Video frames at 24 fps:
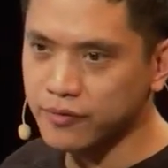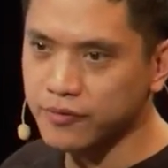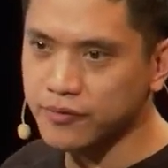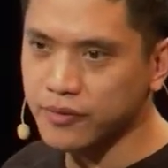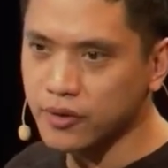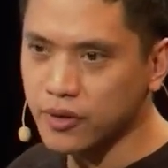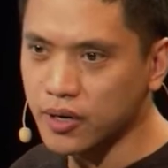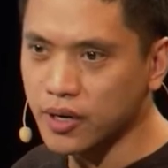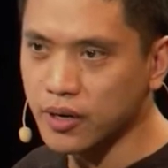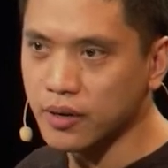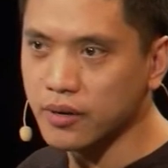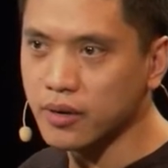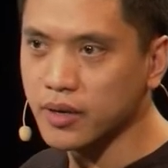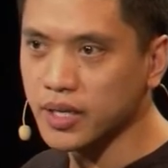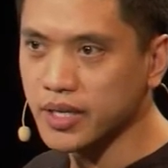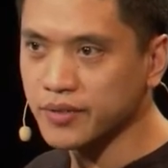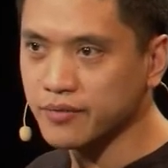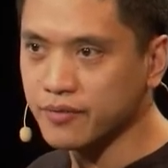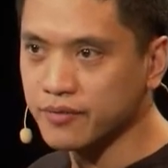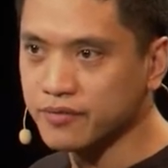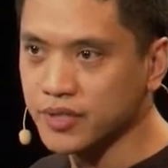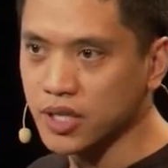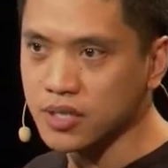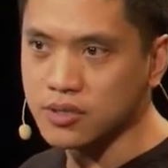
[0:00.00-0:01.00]
for
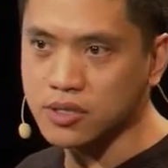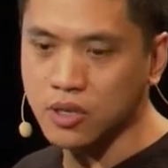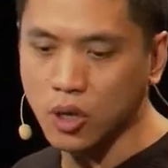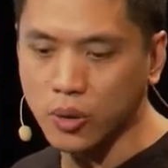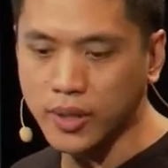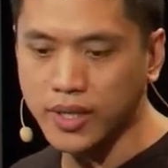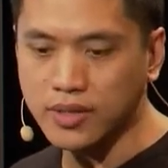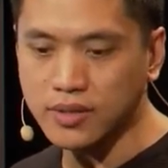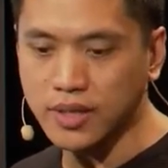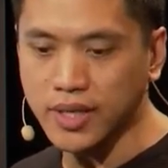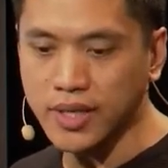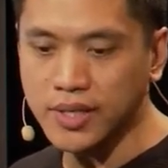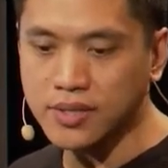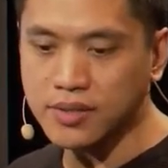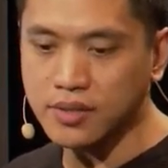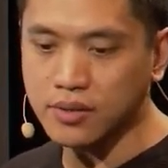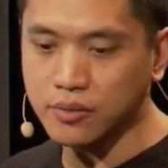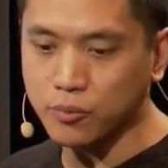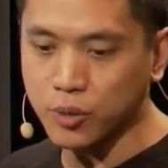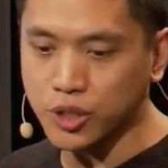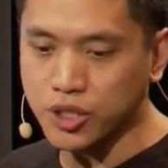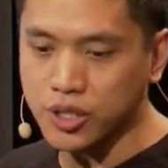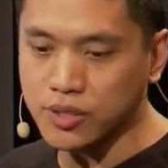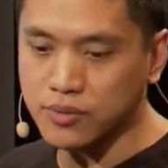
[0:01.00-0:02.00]
VS Code at least,
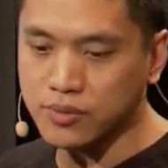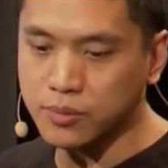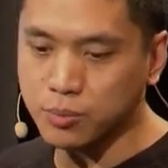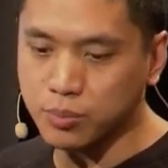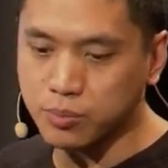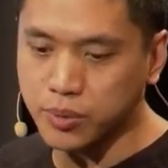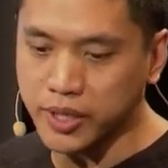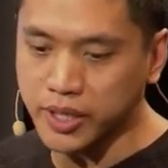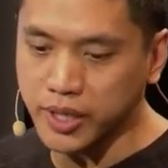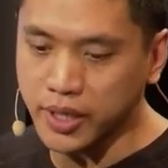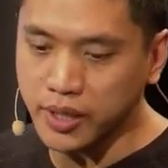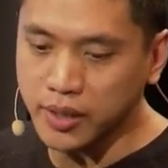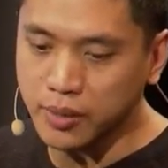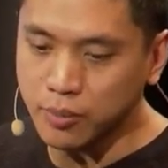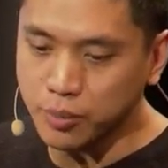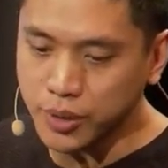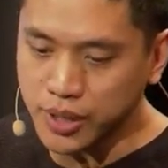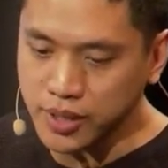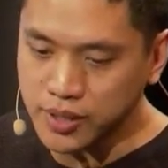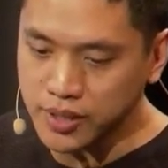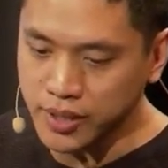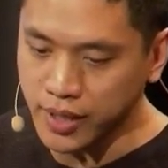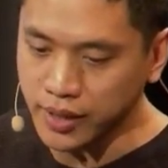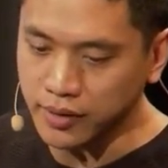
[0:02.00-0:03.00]
which is pretty
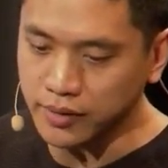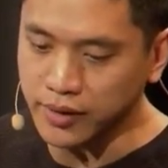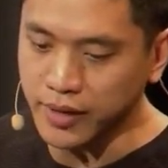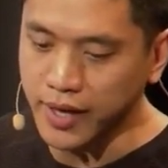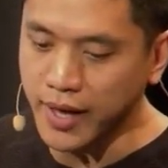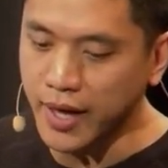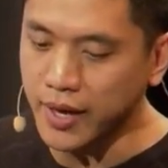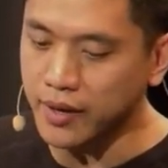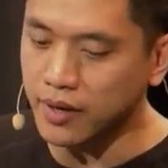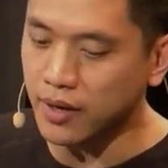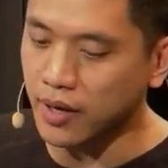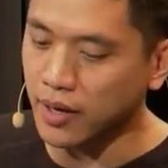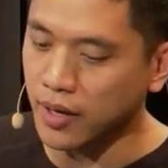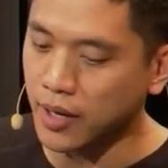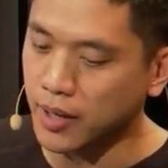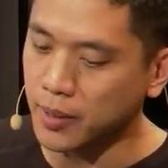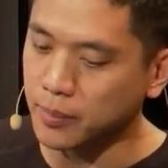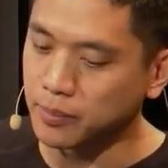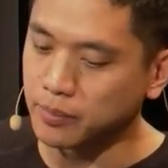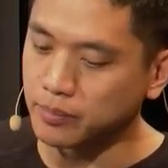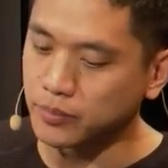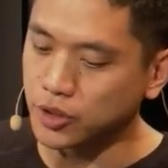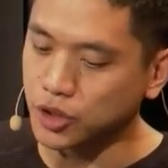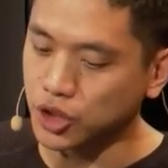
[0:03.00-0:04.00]
sick, that
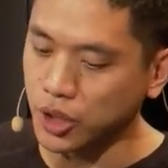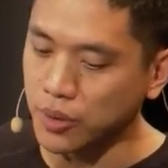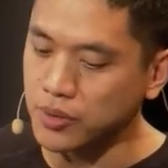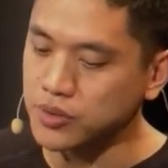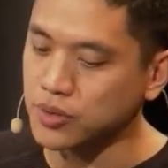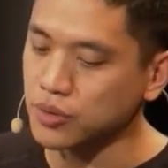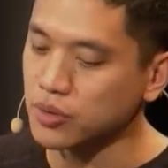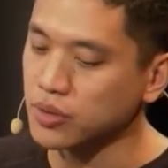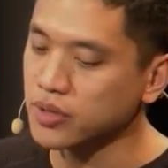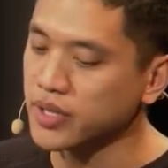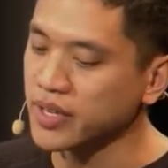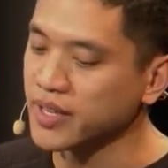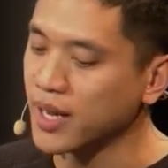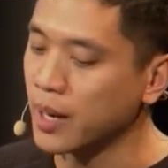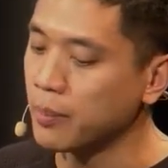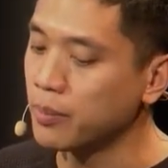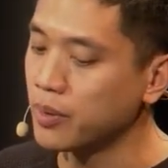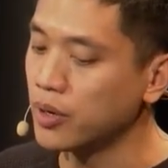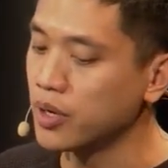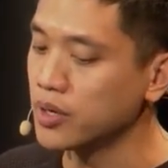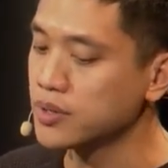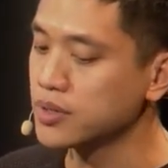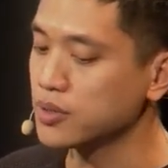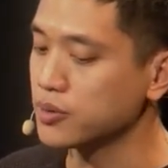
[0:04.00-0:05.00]
shows you the
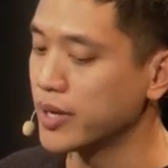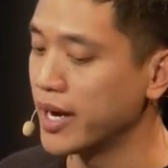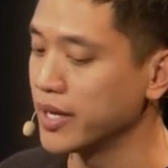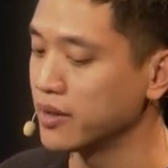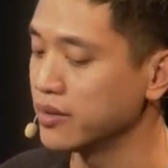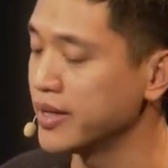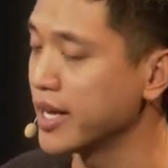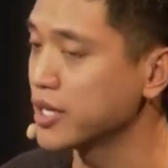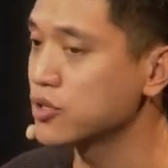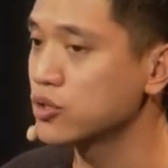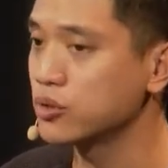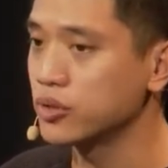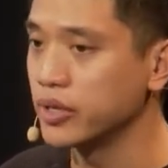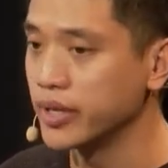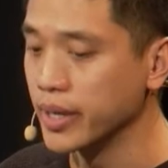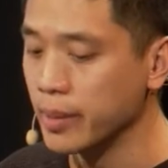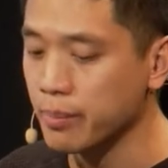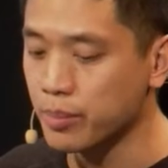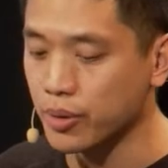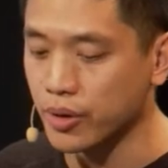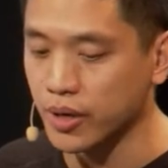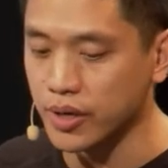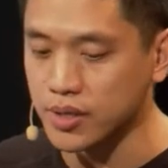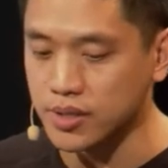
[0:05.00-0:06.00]
numbers right next to your
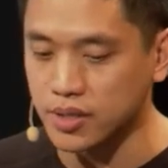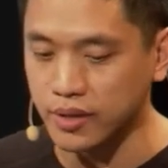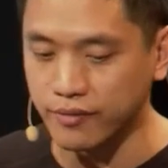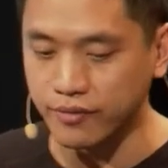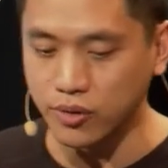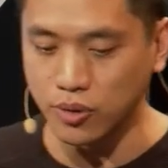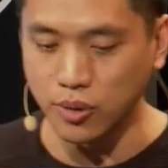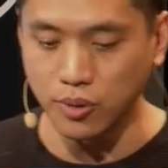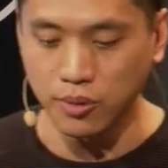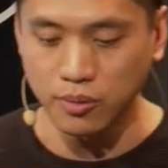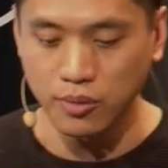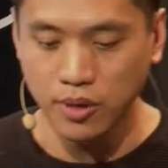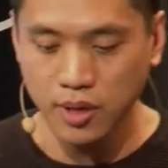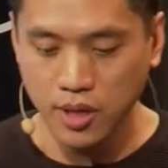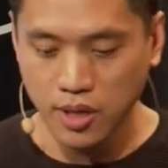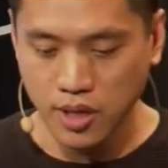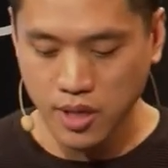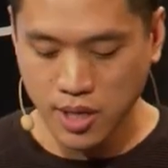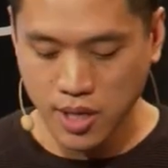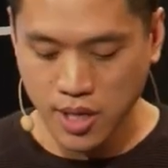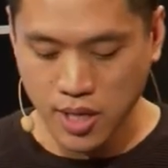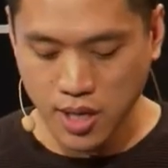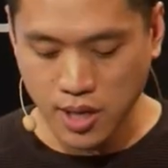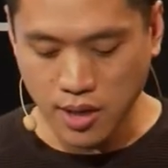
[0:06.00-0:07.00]
imports if you
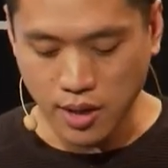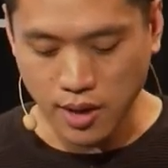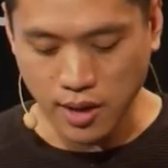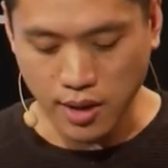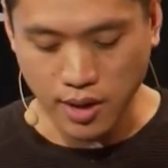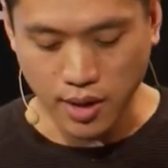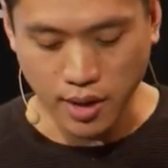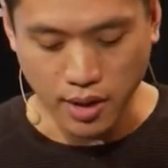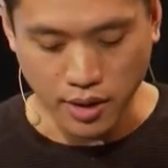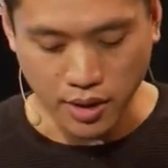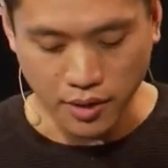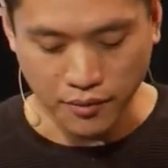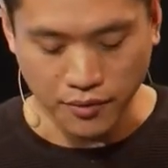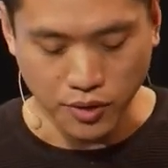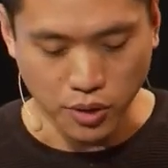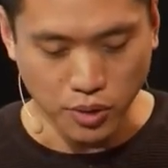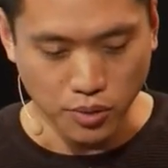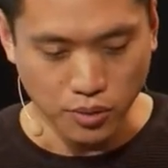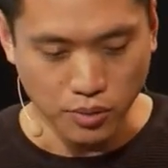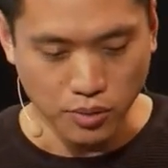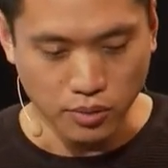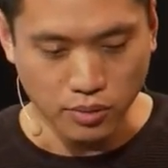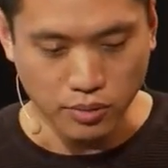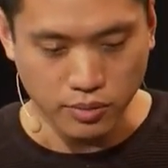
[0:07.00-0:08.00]

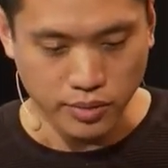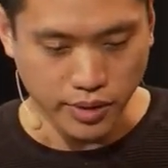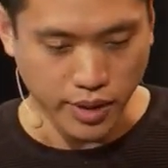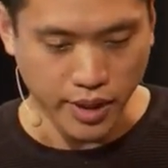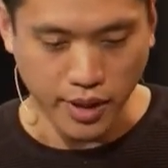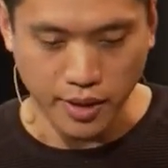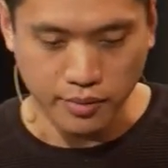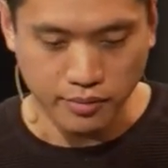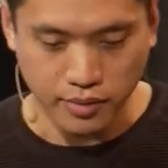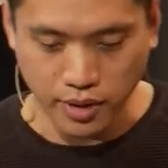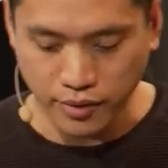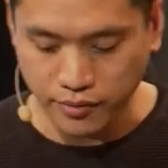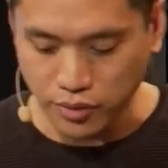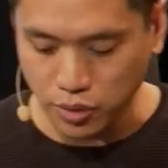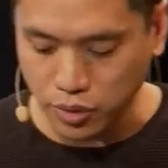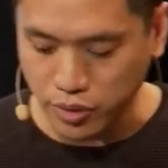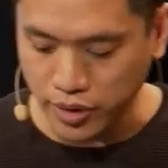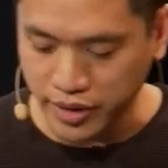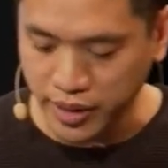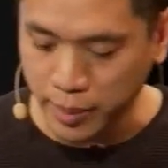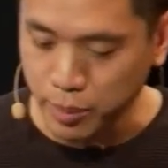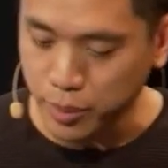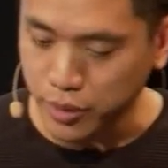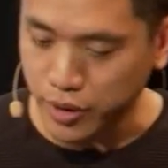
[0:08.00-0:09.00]
do
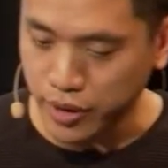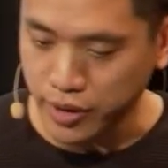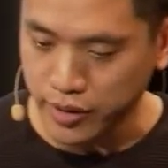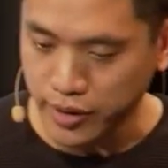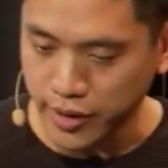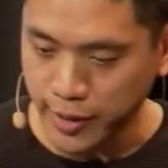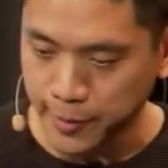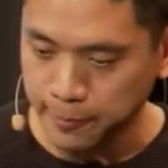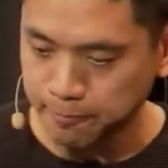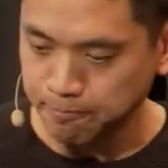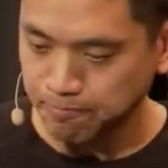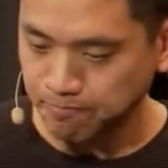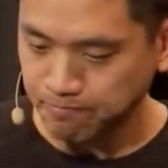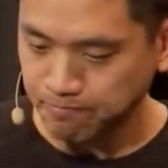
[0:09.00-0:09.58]
an import there.